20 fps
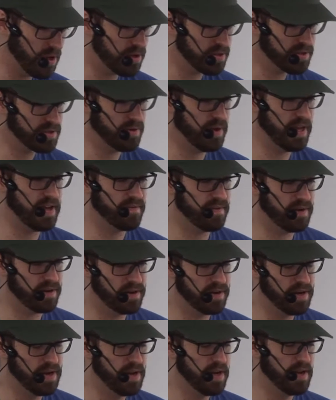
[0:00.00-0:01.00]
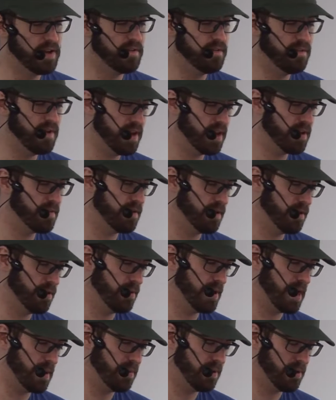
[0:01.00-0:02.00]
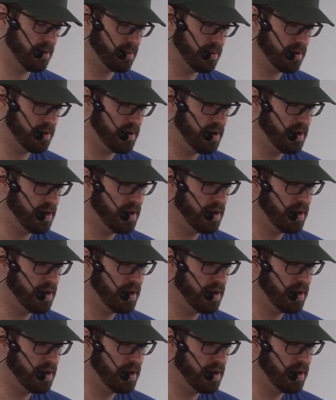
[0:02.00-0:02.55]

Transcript: also have our fake photo uploader.